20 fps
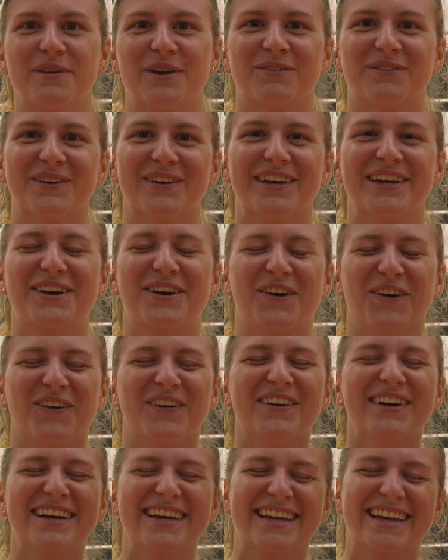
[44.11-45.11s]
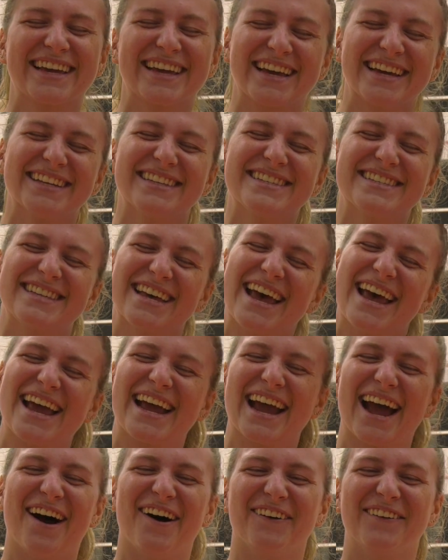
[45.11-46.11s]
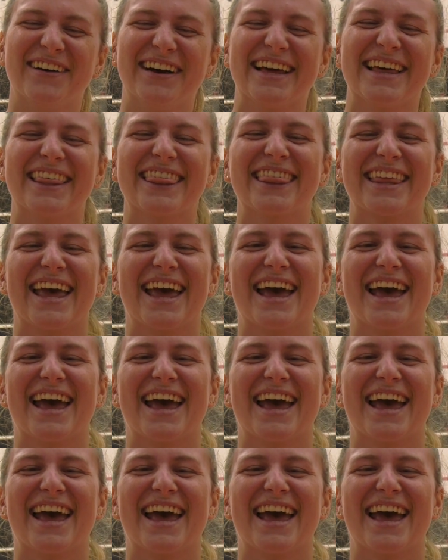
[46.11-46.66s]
They're really cool kids to hang out with,